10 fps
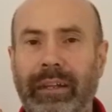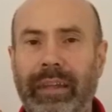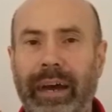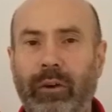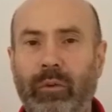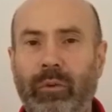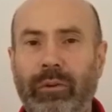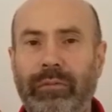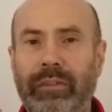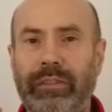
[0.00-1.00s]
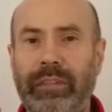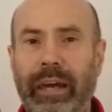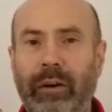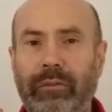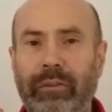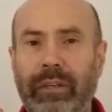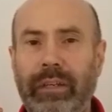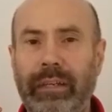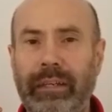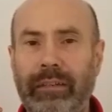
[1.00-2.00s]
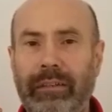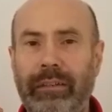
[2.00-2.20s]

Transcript: that all of the cells need